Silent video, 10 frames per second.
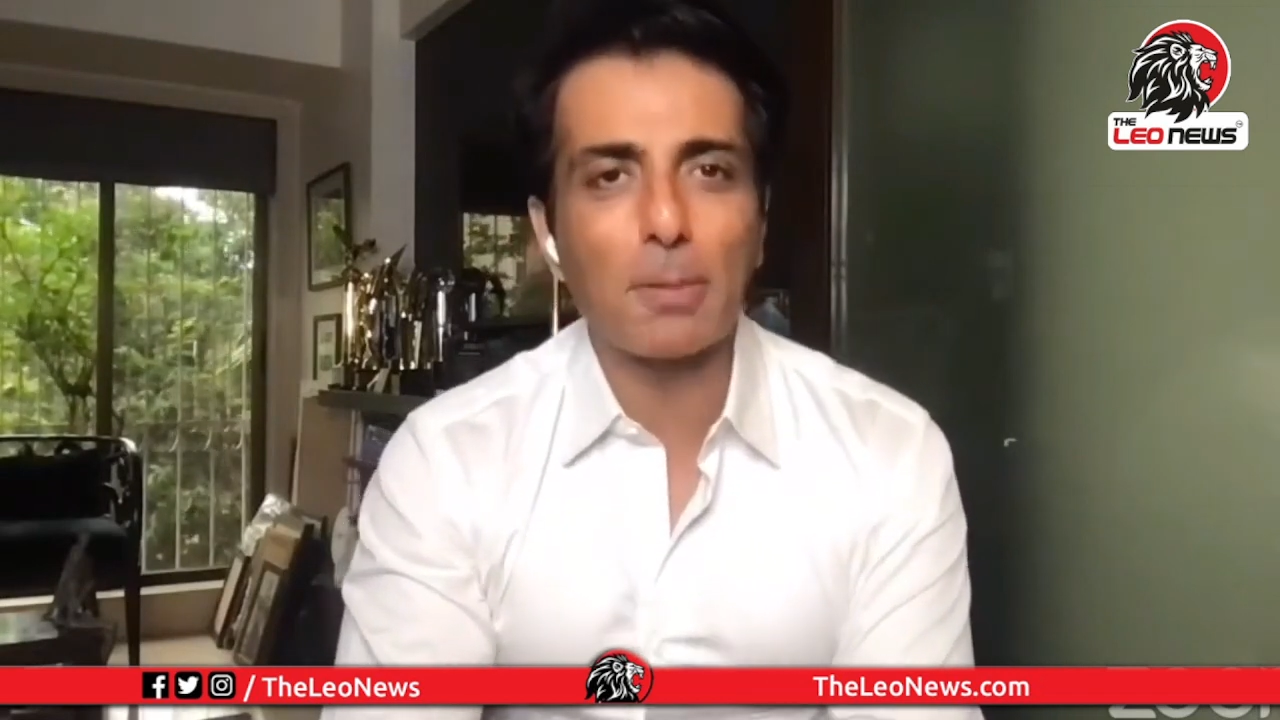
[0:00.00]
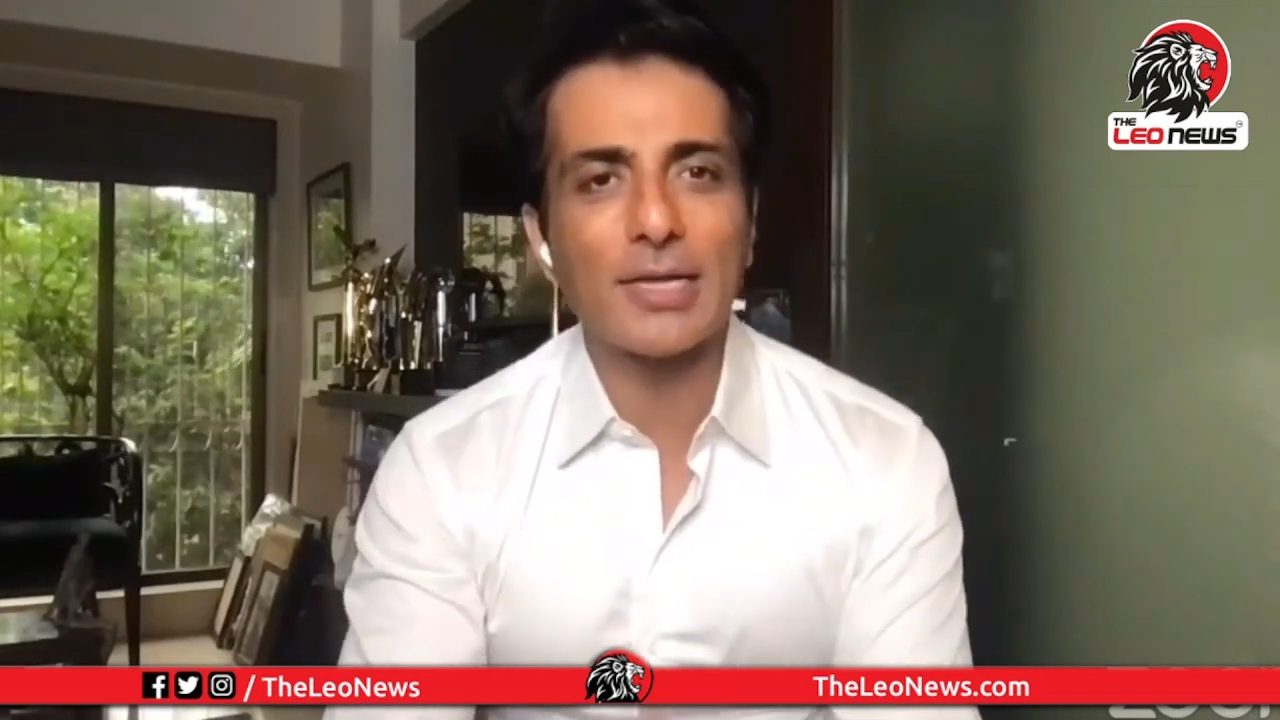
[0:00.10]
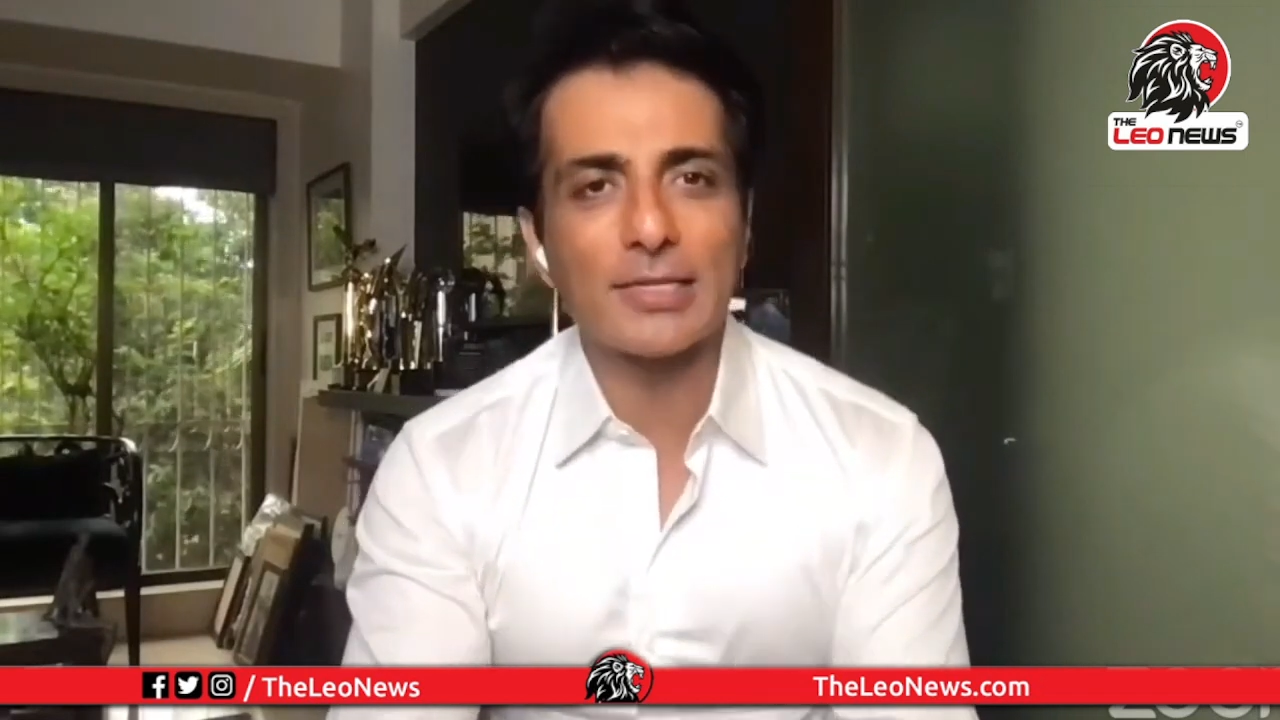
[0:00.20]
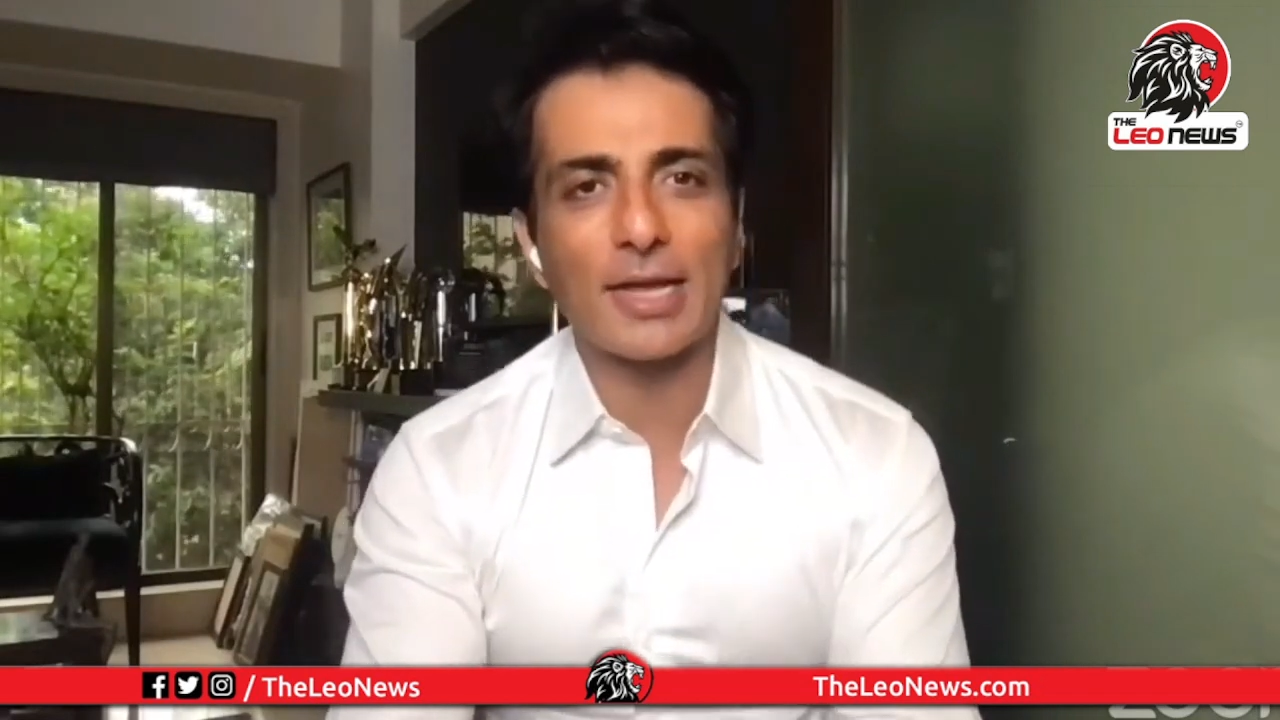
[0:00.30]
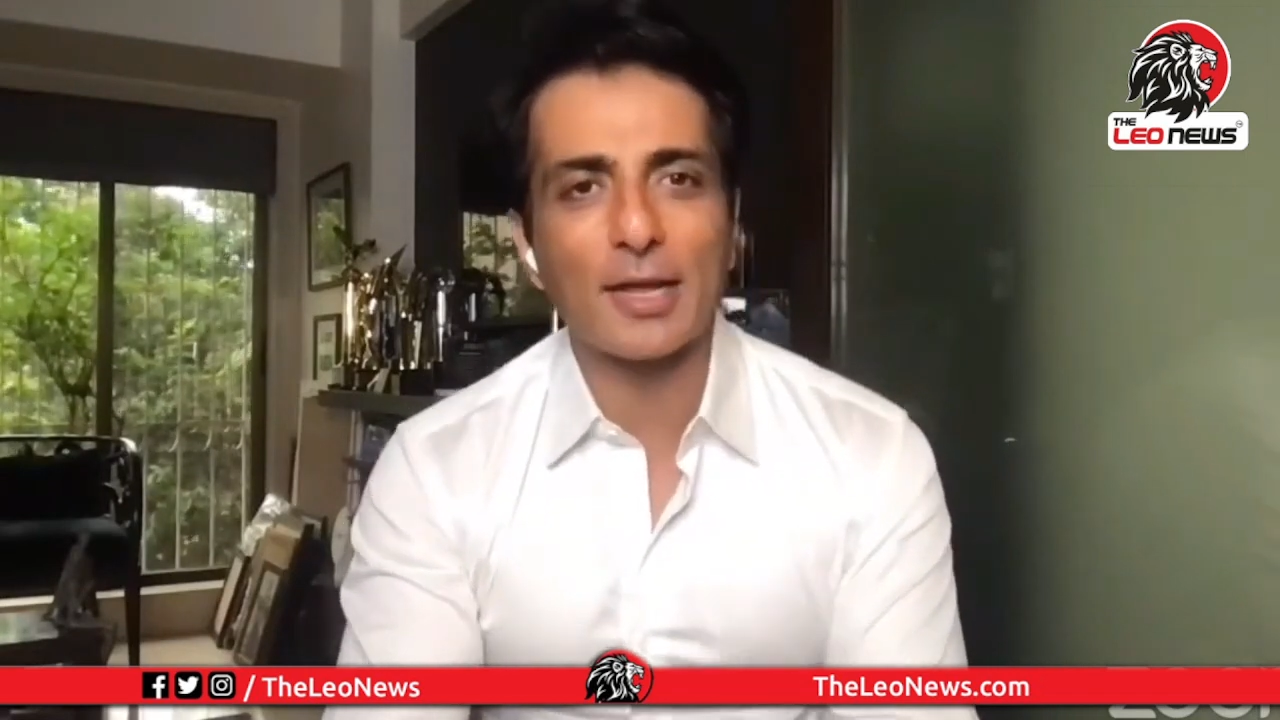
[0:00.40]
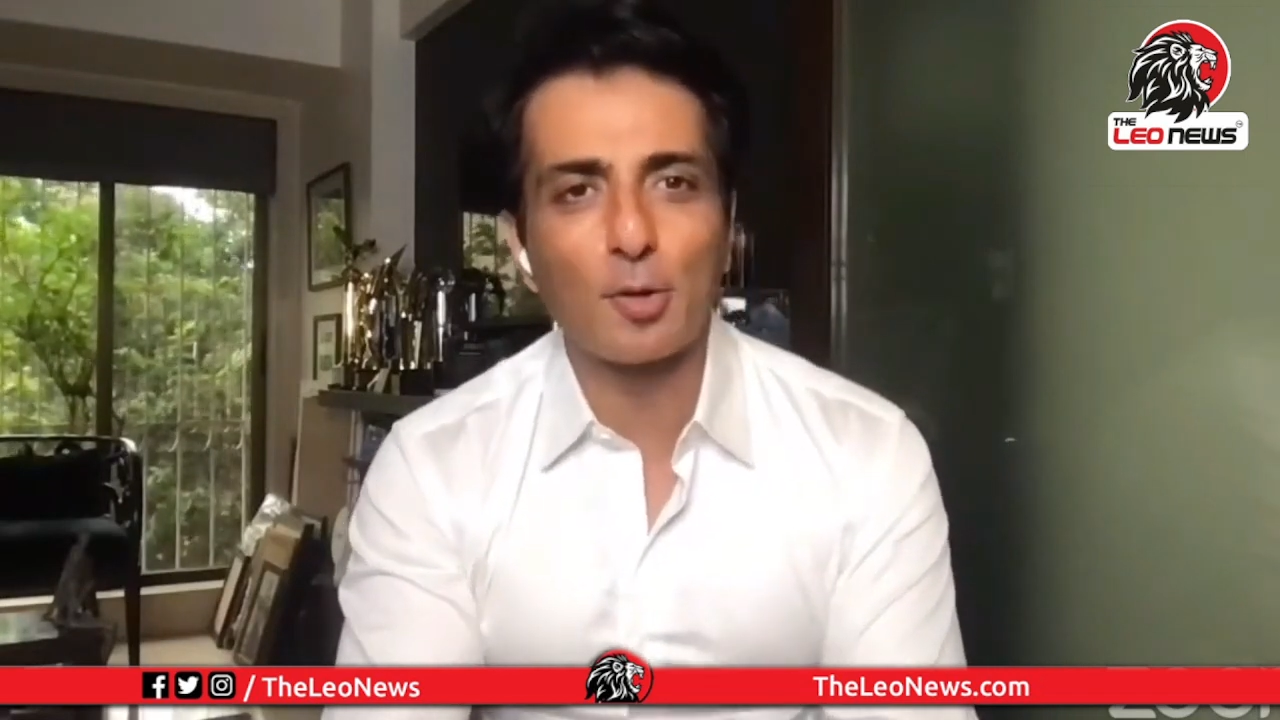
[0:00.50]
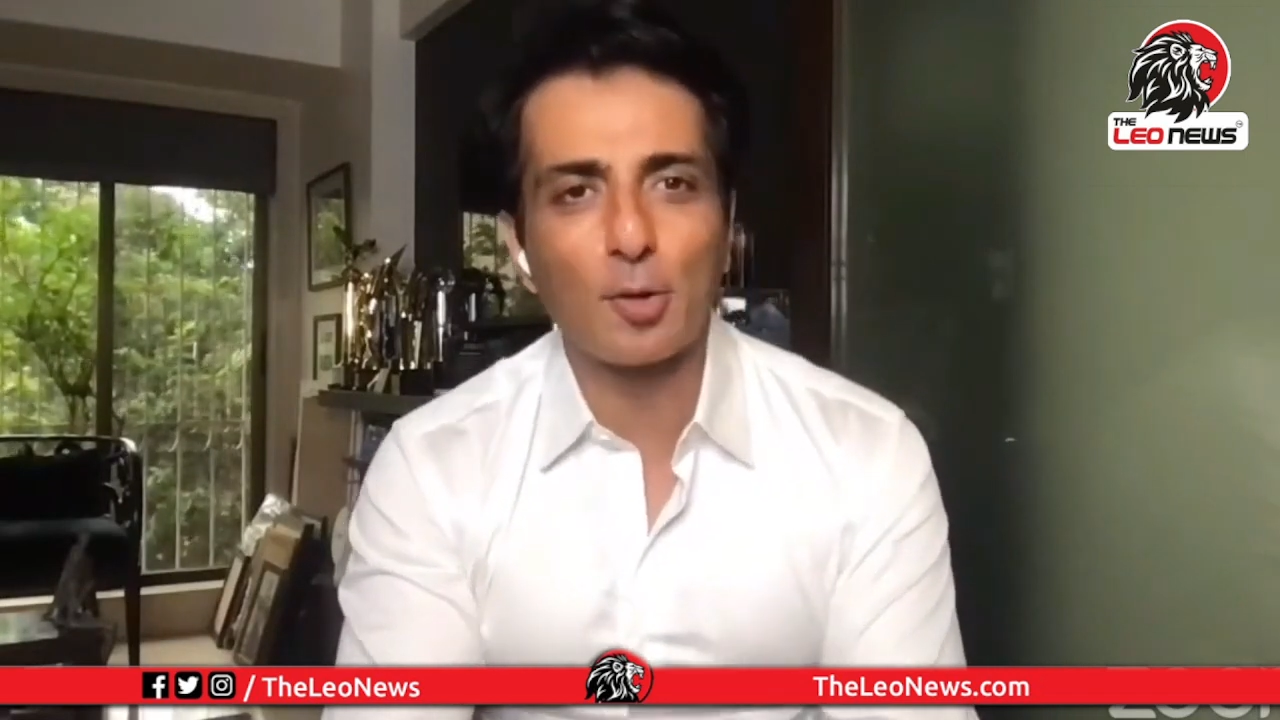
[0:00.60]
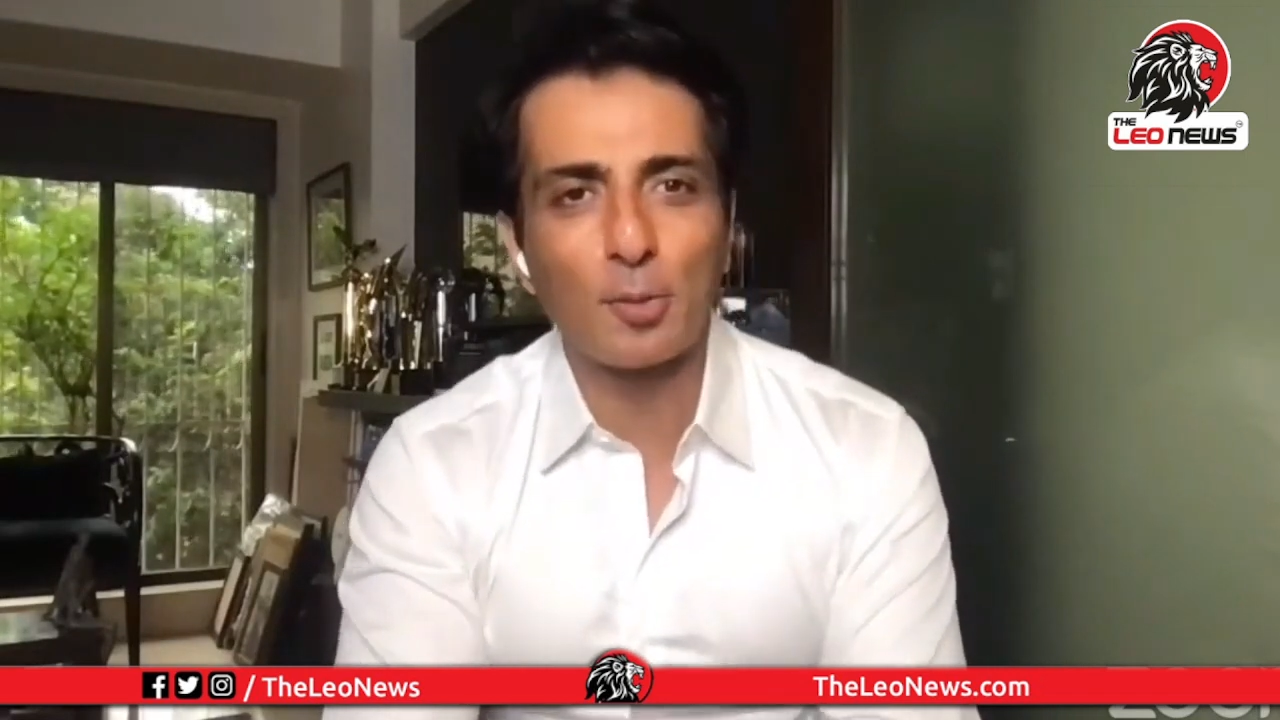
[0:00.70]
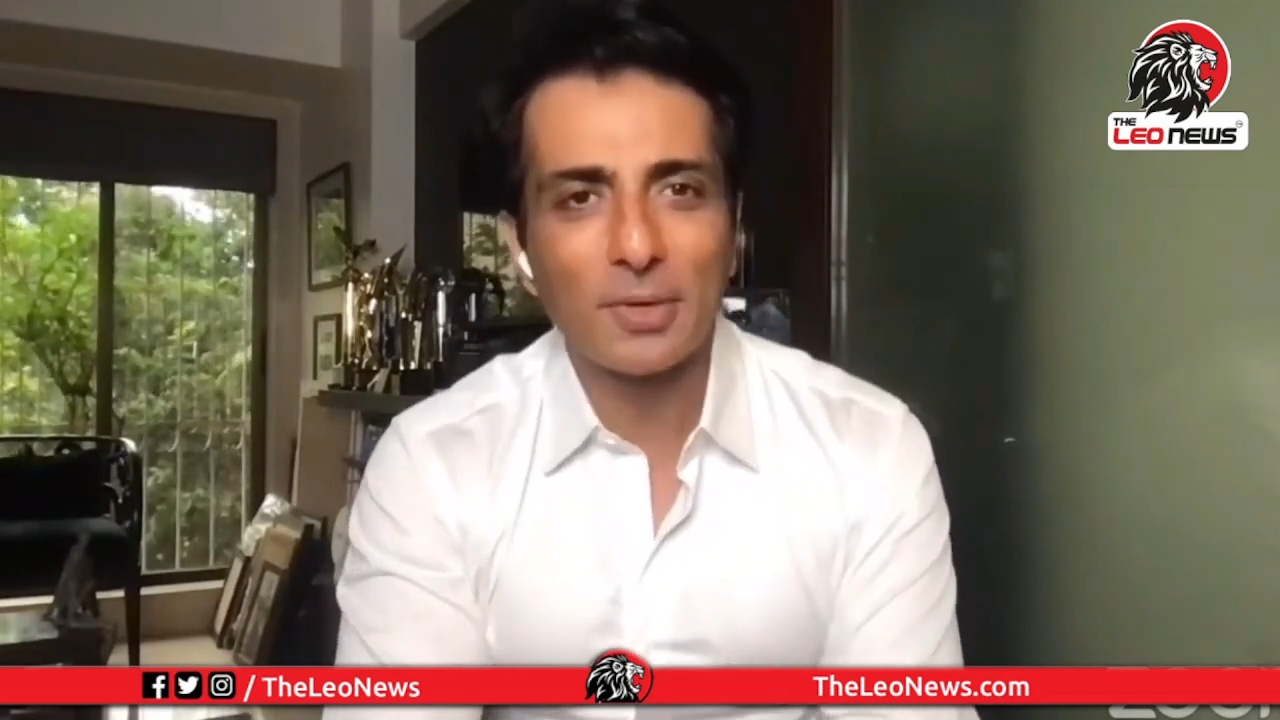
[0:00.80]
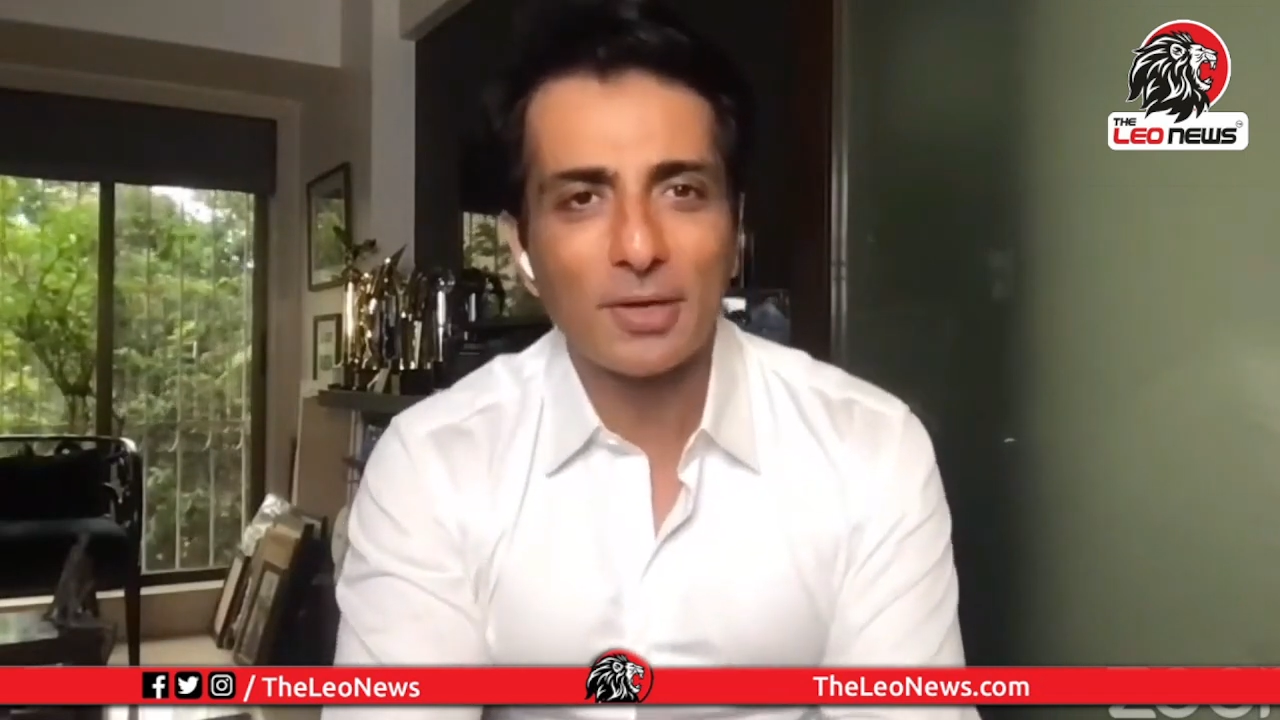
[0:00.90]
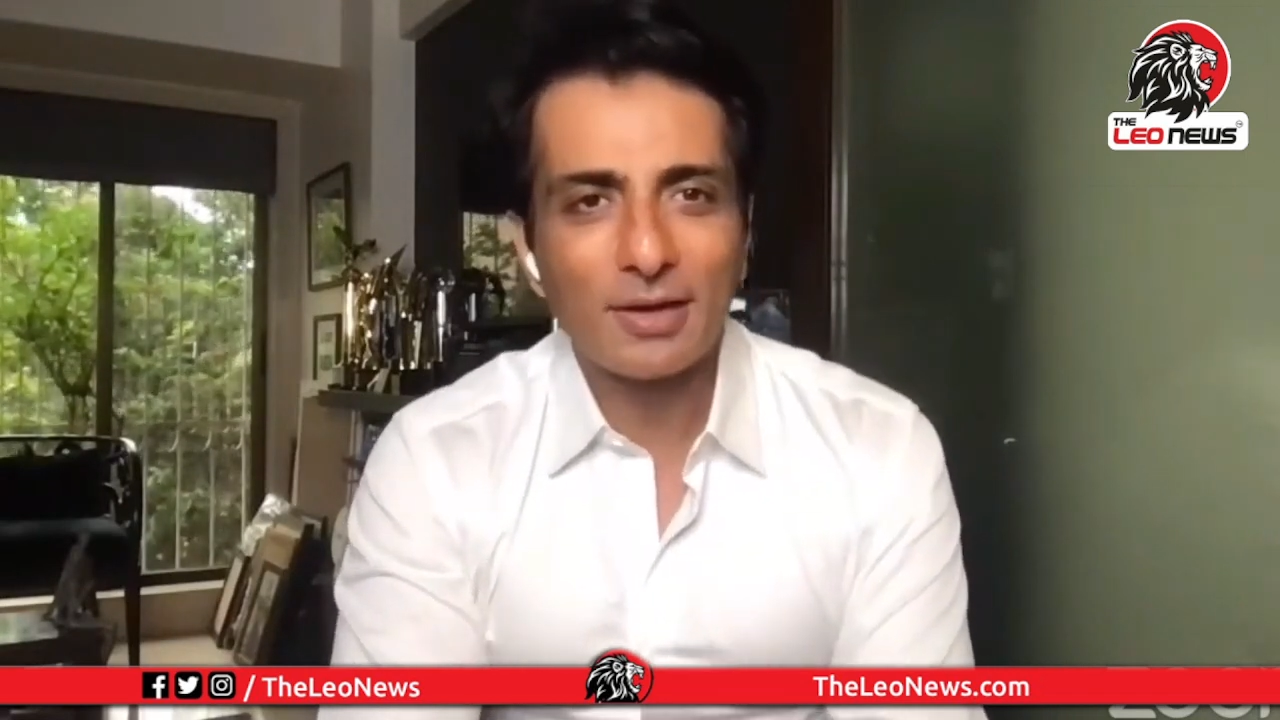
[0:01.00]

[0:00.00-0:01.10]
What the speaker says: my second home.